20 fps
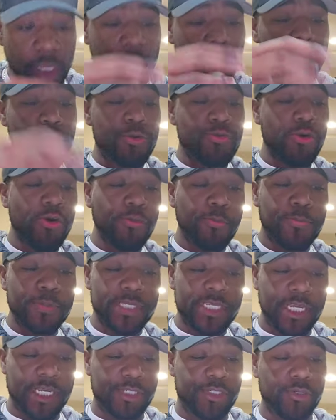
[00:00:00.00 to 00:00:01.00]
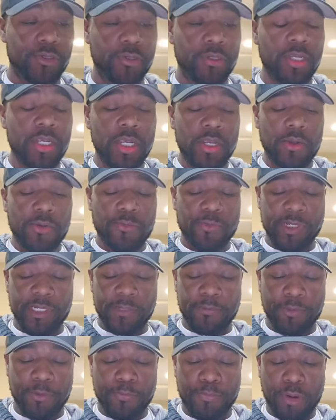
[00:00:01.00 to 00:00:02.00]
the growth potential,
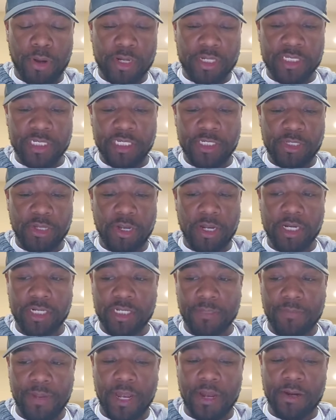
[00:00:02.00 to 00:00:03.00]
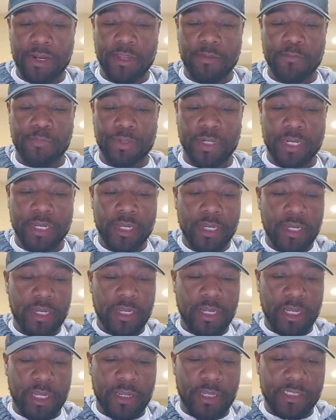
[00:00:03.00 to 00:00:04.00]
we partially talked about it, but
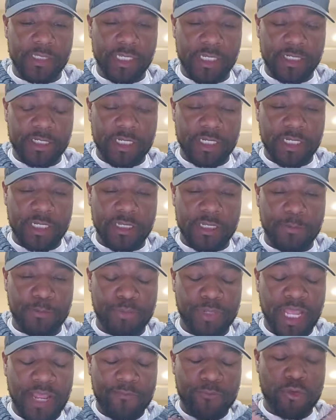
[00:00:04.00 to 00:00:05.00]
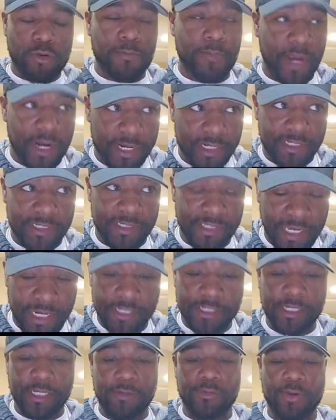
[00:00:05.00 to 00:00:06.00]
essentially platform
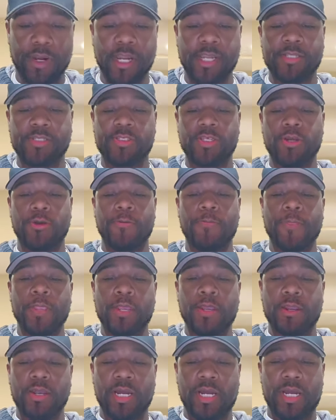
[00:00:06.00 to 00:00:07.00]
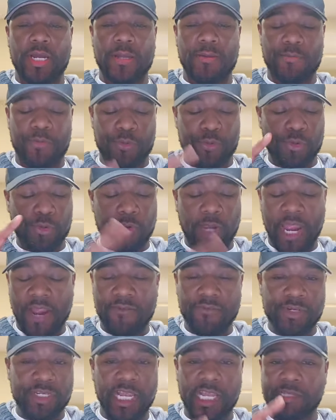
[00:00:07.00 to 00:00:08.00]
monetization, right? So through
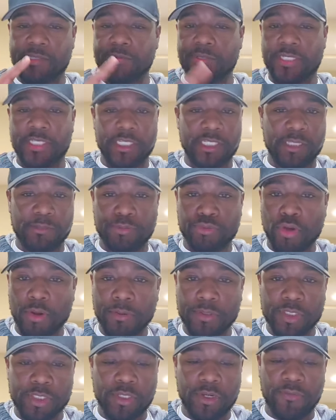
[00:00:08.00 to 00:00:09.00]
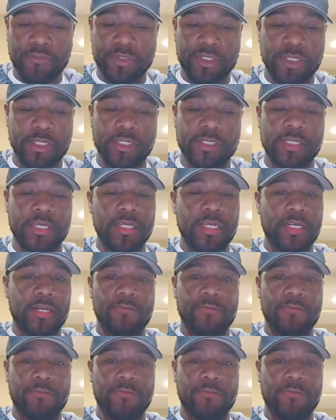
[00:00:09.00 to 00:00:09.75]
advertisements and subscription services,